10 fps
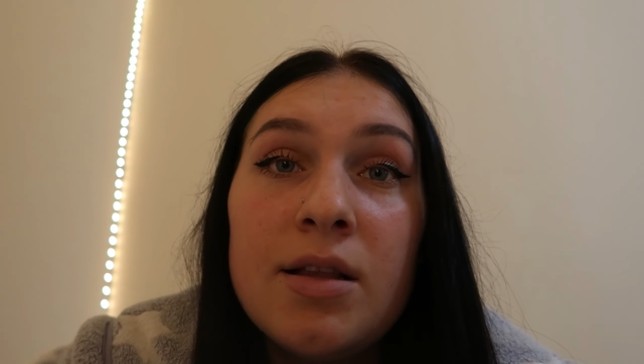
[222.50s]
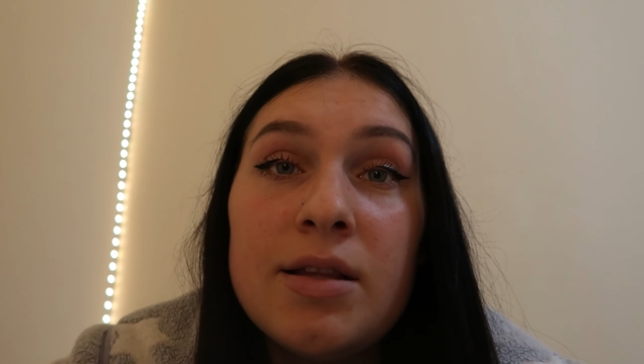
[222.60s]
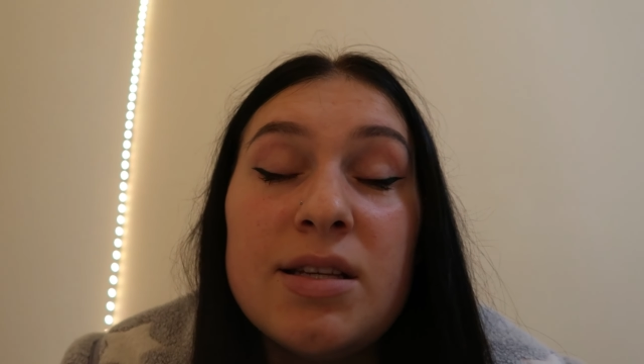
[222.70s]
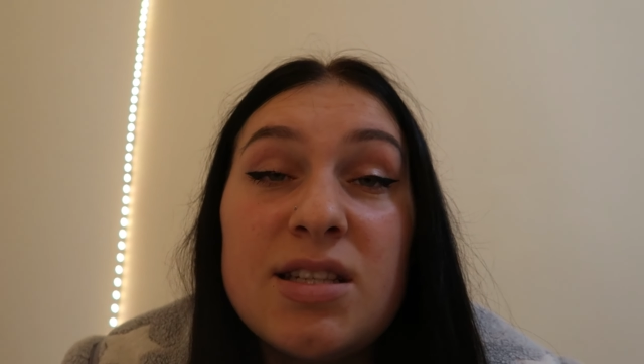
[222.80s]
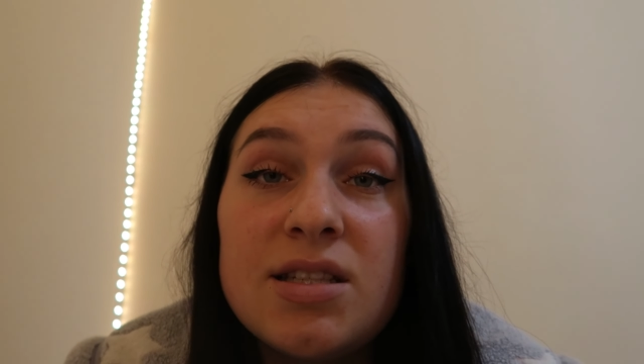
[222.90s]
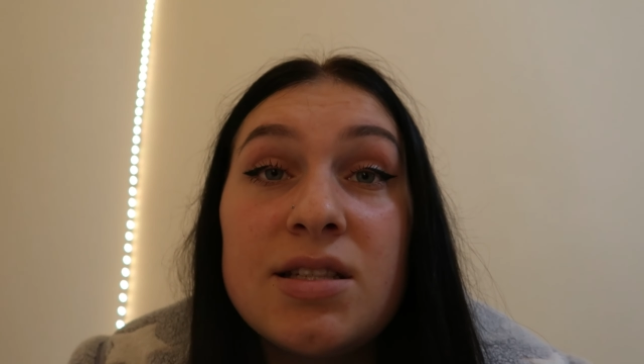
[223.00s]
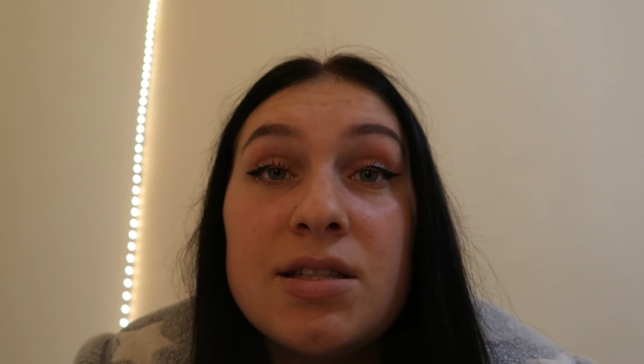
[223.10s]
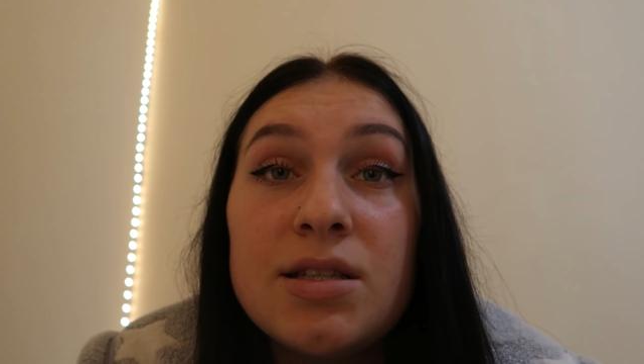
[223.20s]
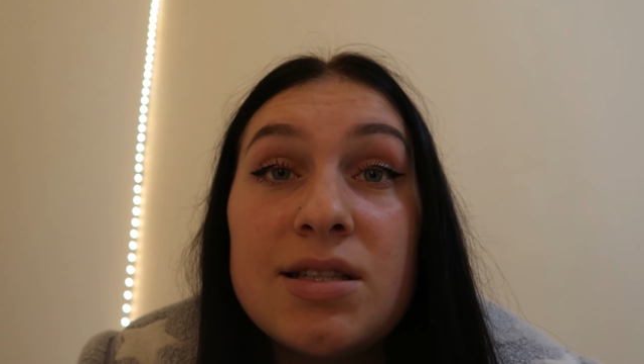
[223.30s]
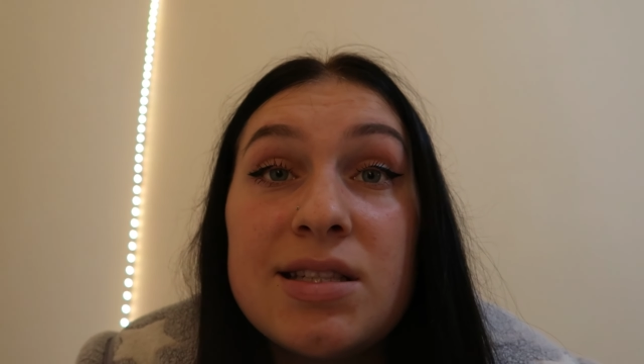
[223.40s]

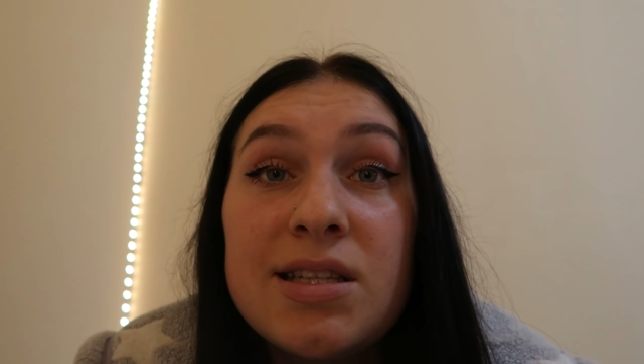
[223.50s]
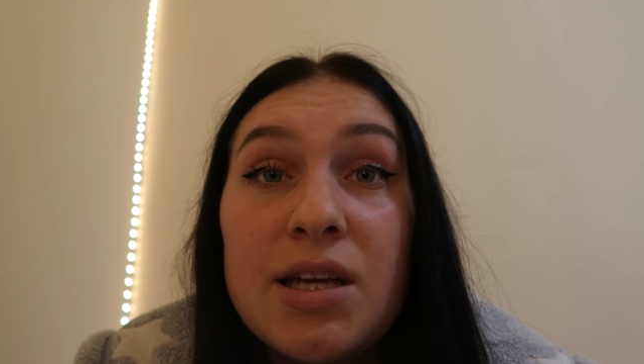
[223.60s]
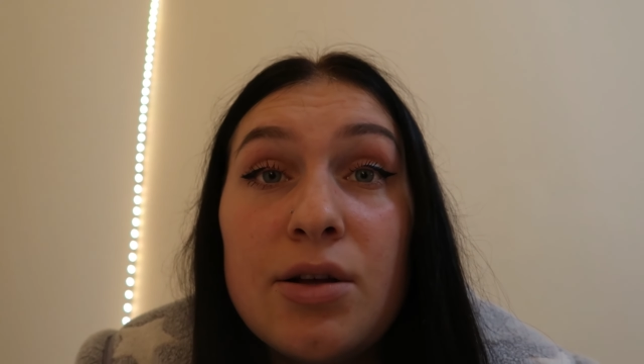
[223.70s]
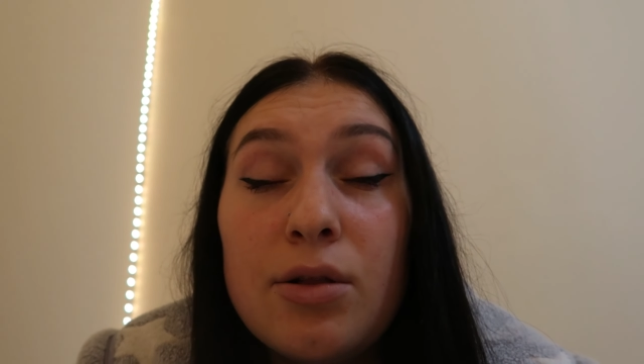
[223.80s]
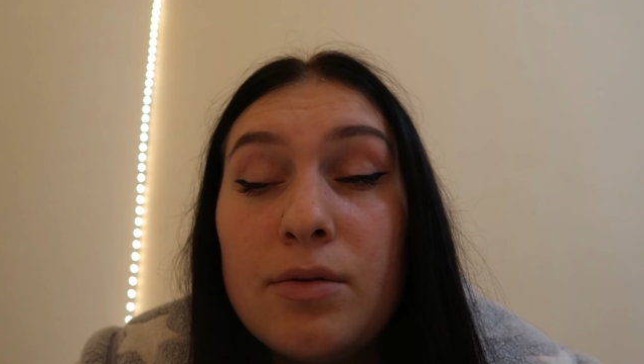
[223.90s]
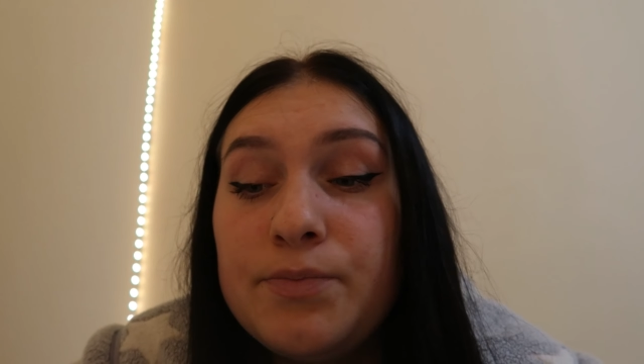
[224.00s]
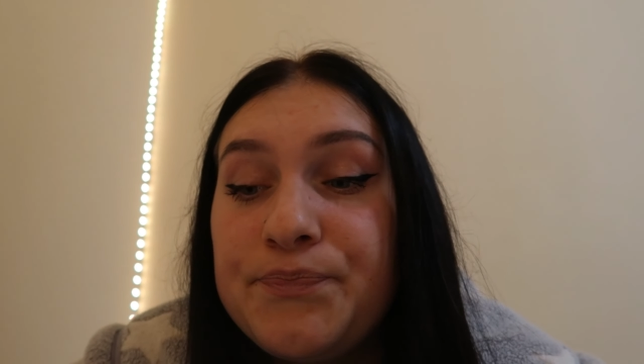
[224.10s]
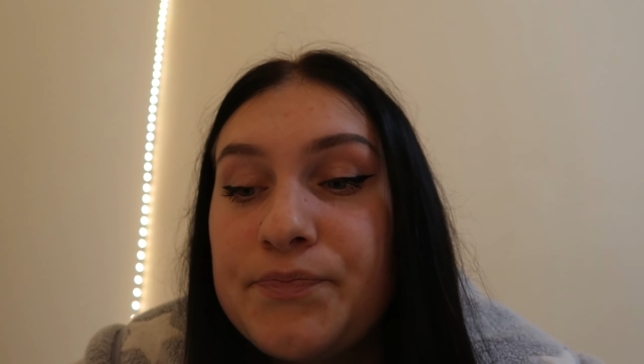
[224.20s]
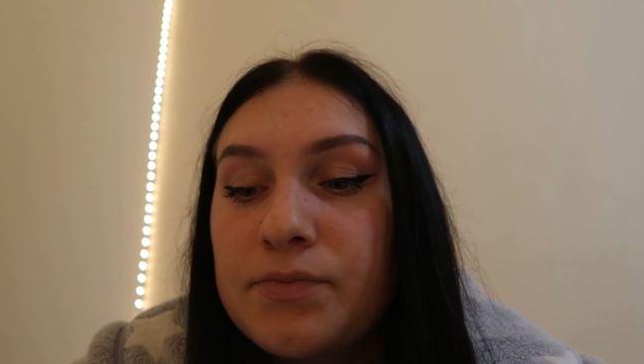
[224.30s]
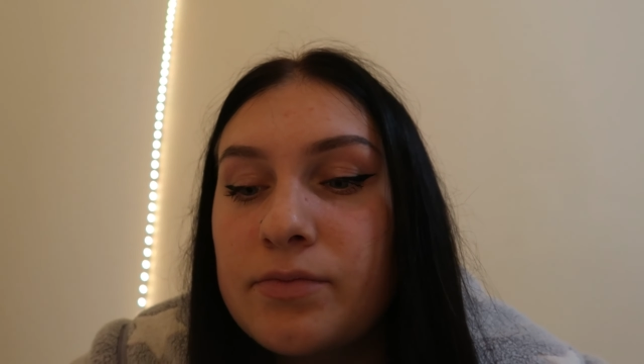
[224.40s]
this skill.
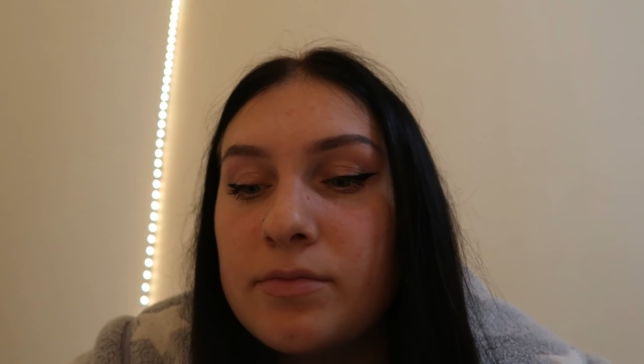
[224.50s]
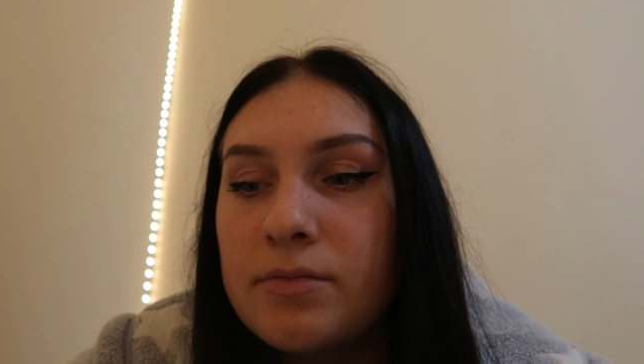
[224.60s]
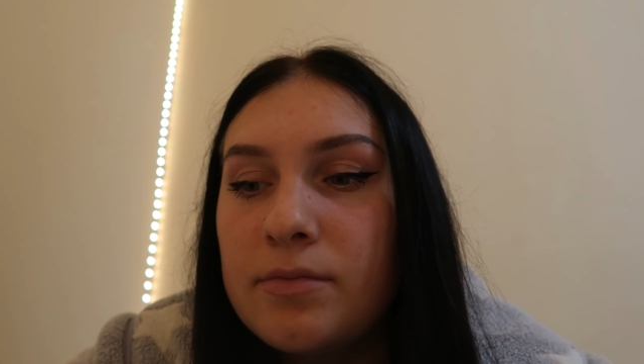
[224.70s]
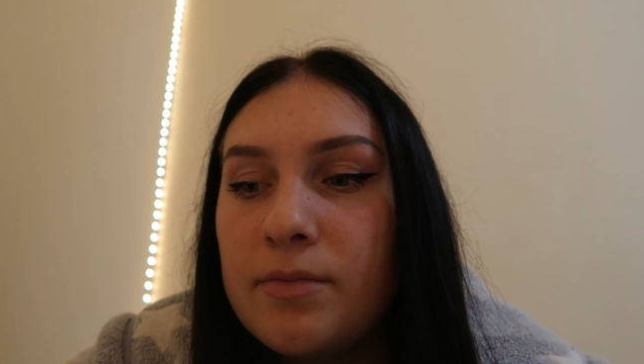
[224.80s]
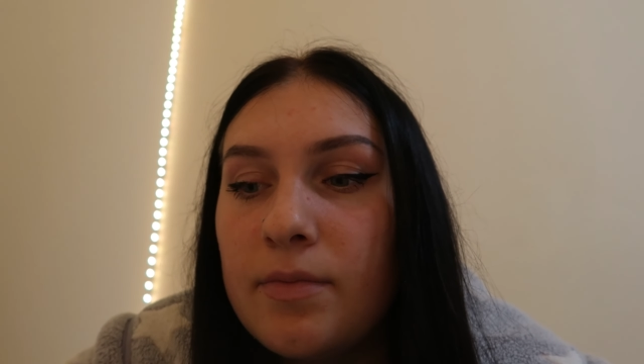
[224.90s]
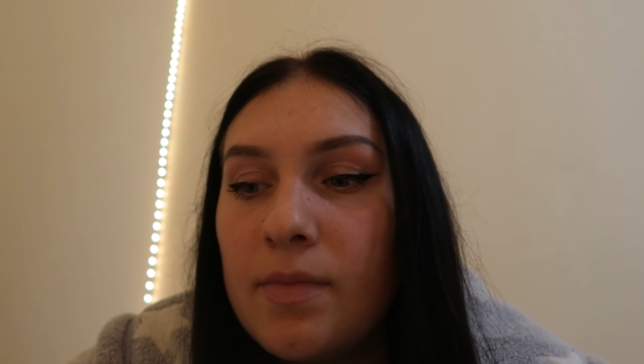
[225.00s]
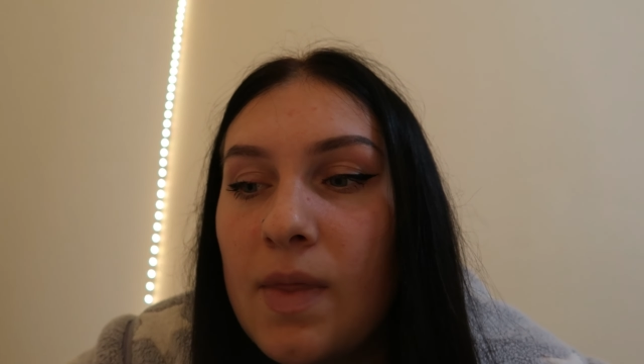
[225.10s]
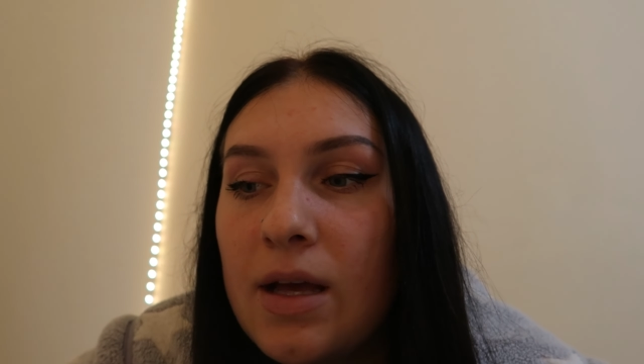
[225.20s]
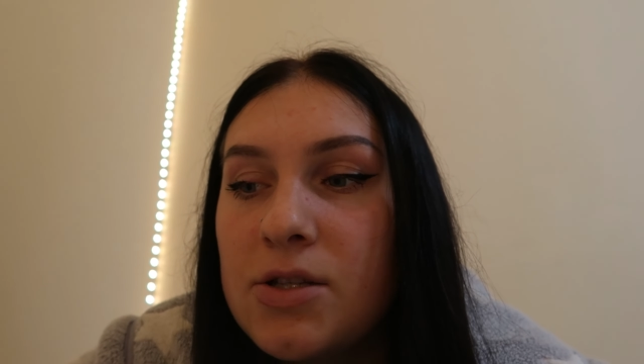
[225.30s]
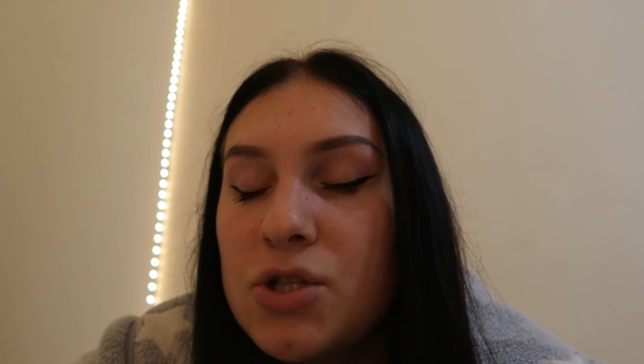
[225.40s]

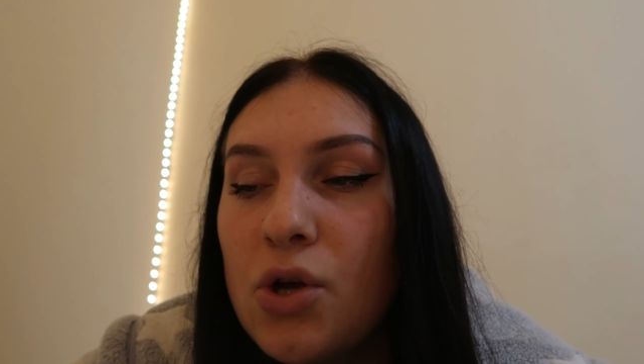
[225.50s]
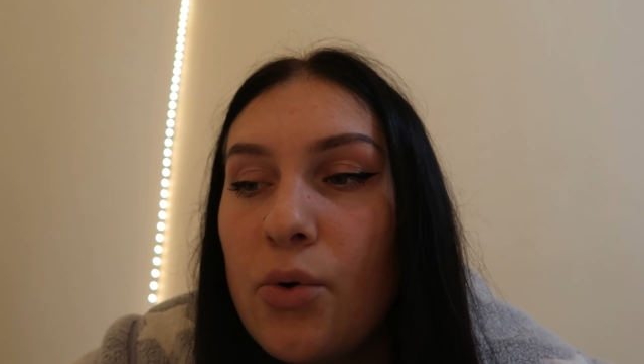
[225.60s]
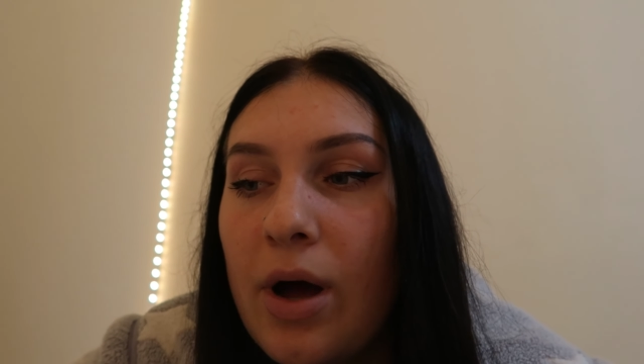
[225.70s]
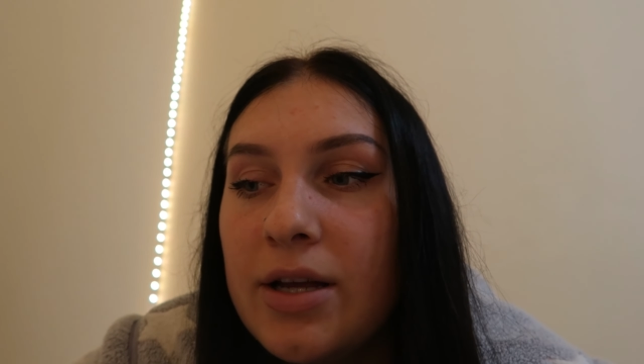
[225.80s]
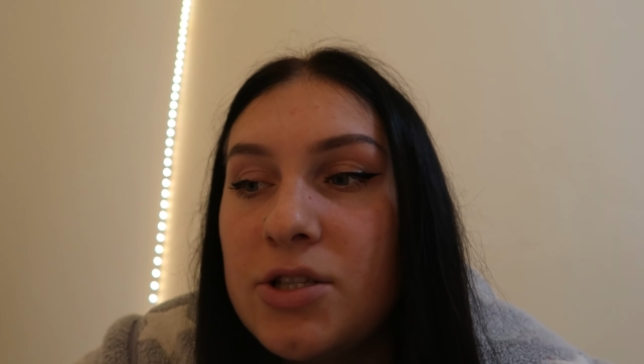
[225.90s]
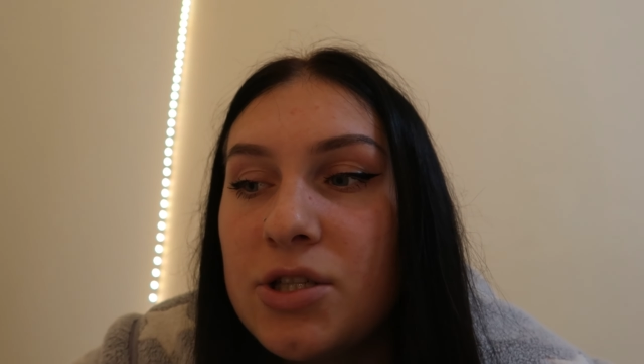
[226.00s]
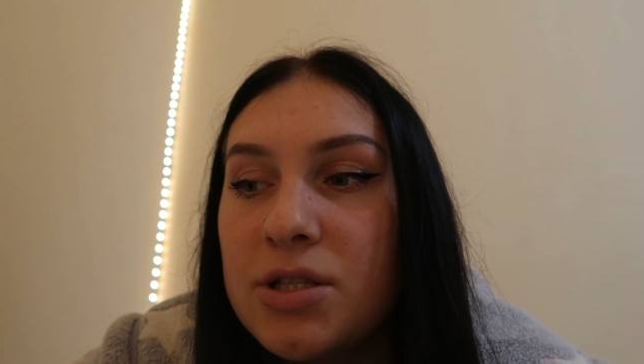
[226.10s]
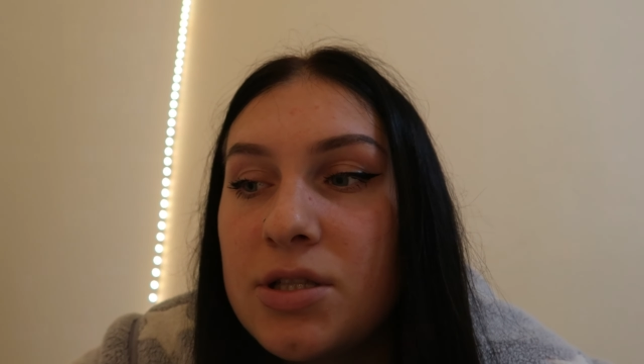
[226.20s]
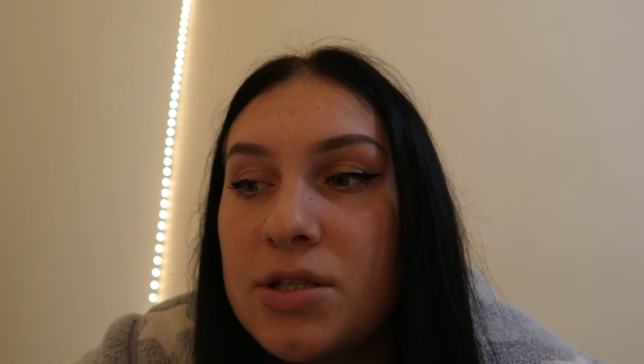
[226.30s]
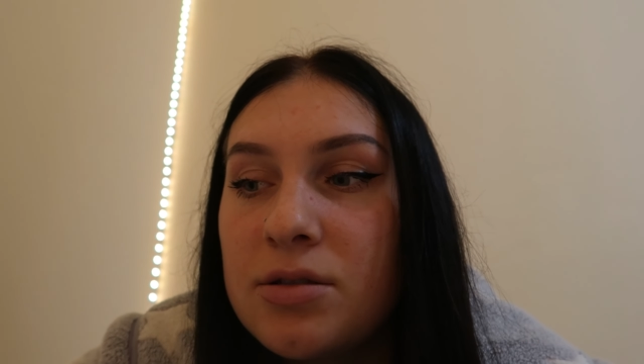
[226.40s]
And so I
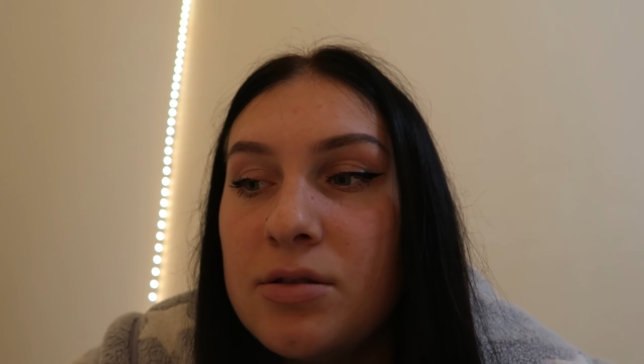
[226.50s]
just,